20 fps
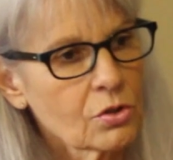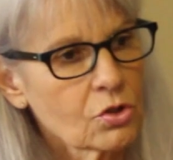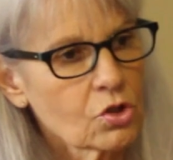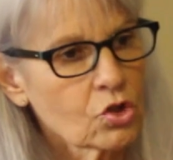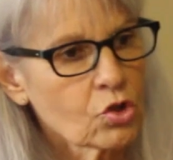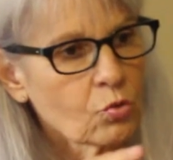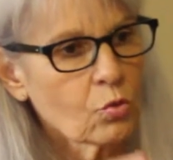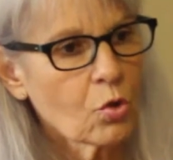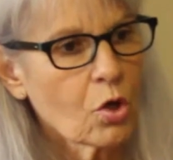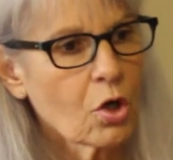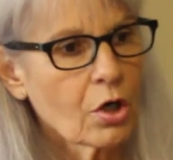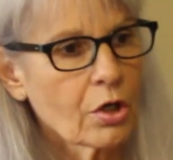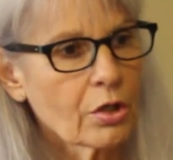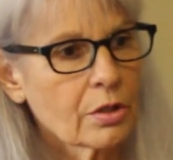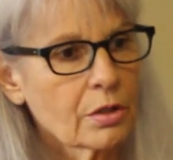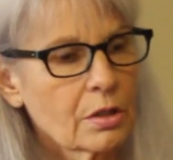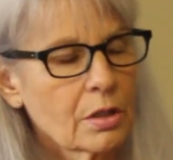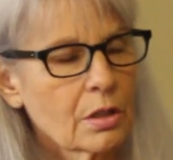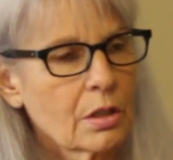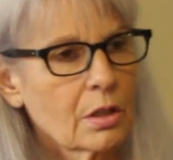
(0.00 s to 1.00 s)
Gerard
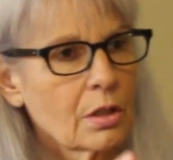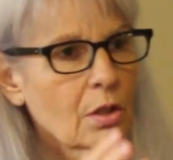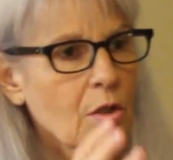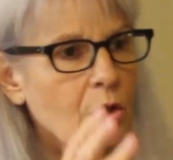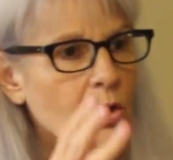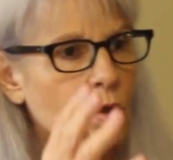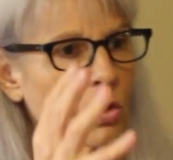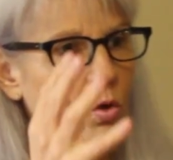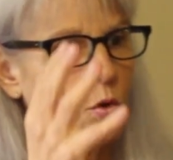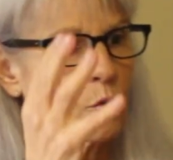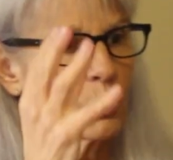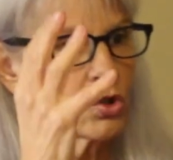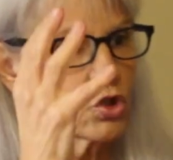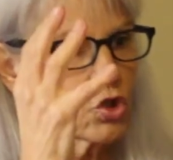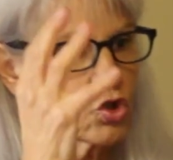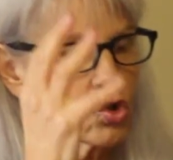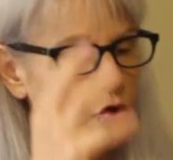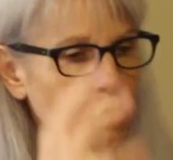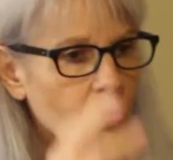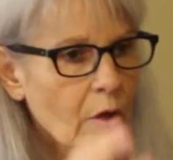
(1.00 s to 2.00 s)

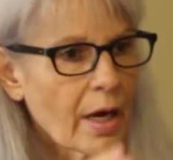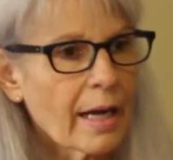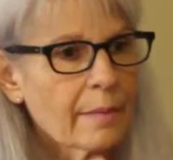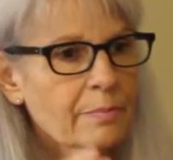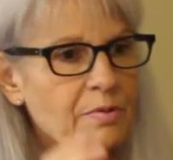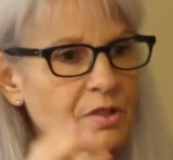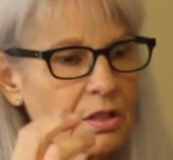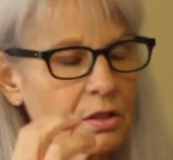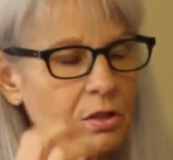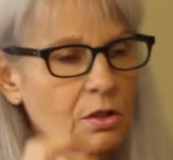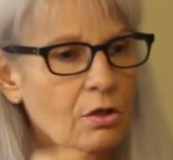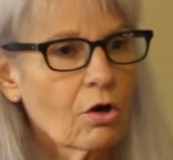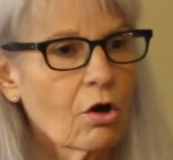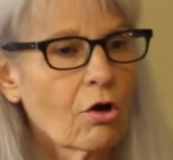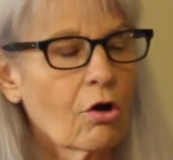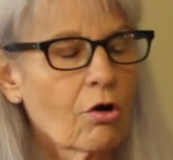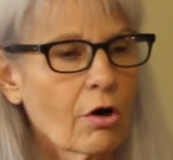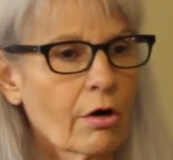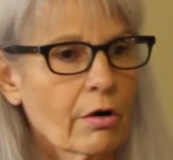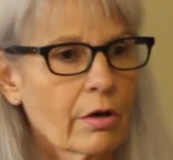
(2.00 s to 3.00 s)
was trapped in the
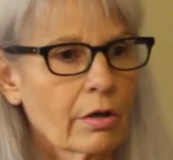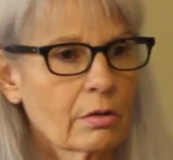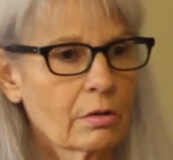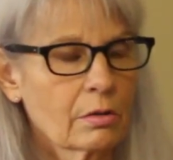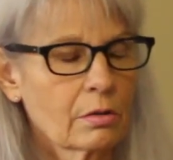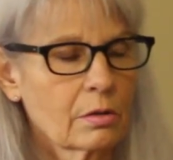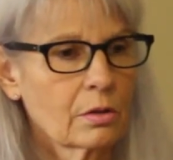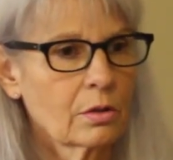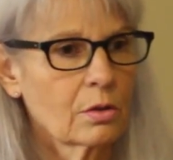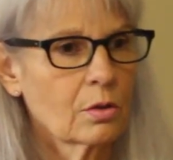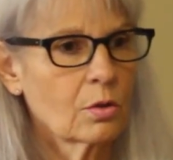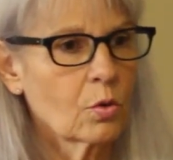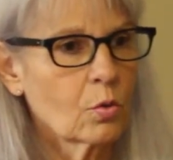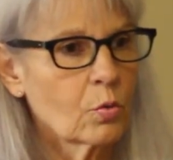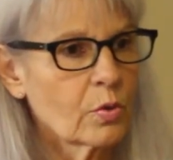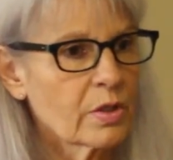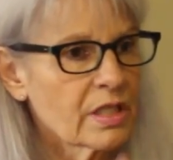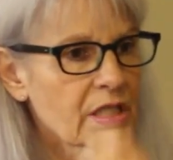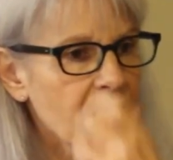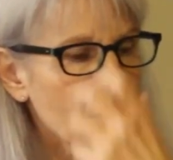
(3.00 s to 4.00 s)
car
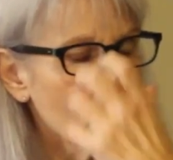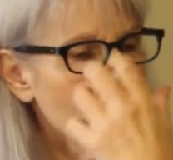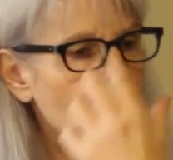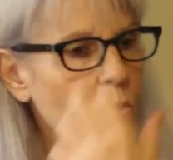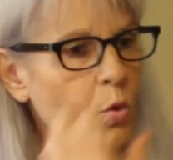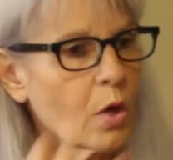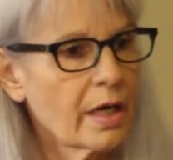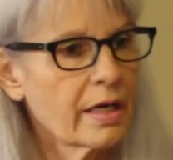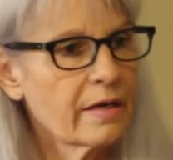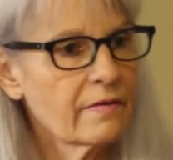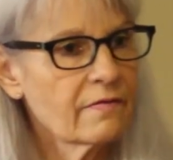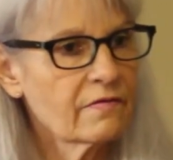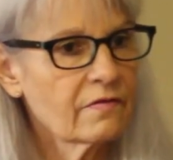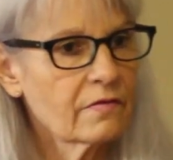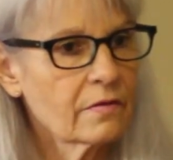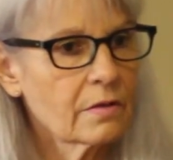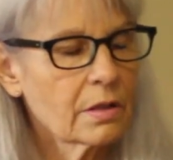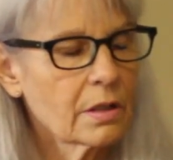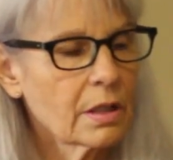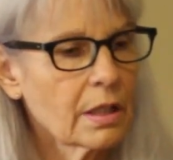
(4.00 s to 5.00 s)
with his wife
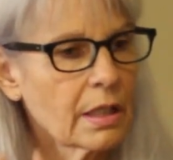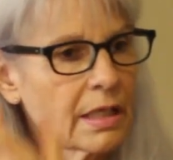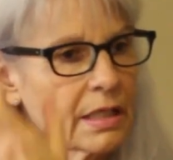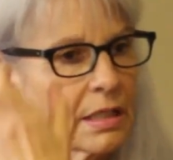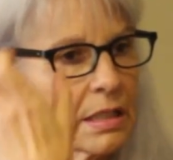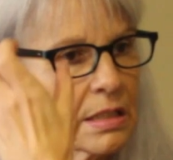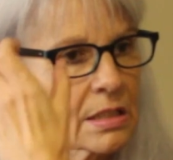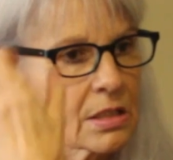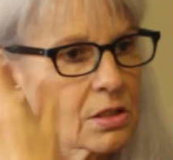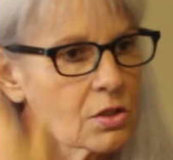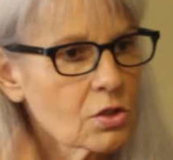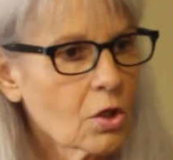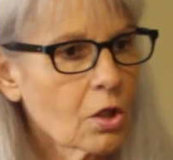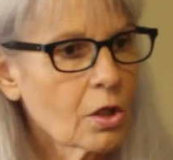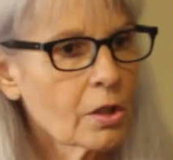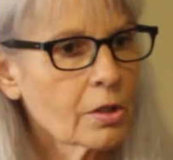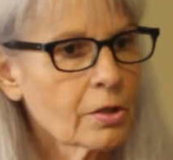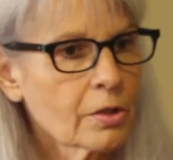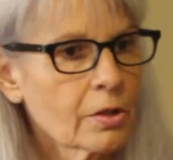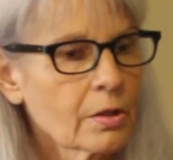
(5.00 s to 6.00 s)
and his
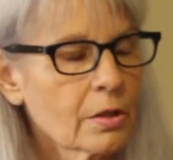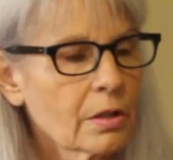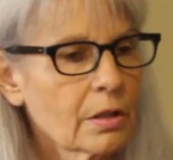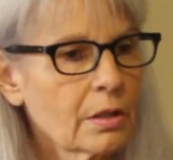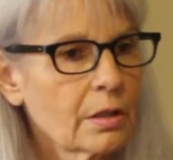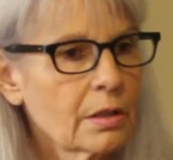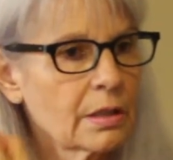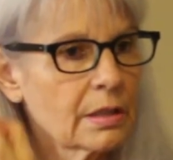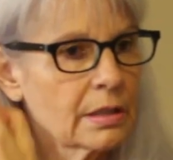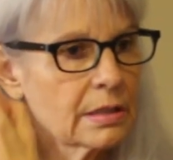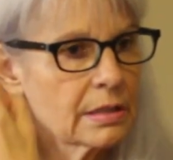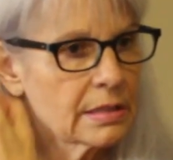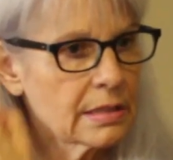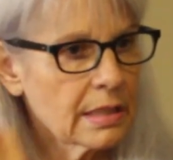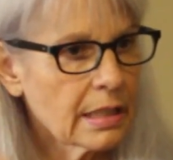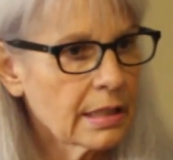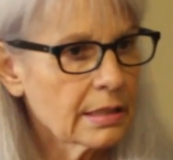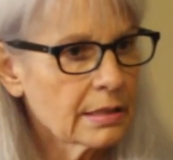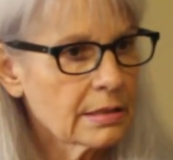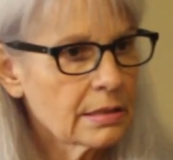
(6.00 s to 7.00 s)
daughter
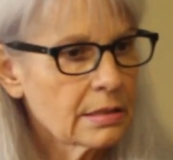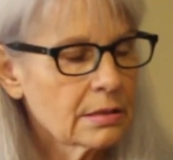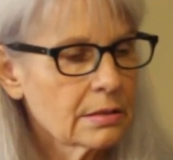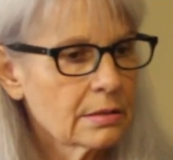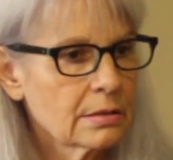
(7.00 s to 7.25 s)
dead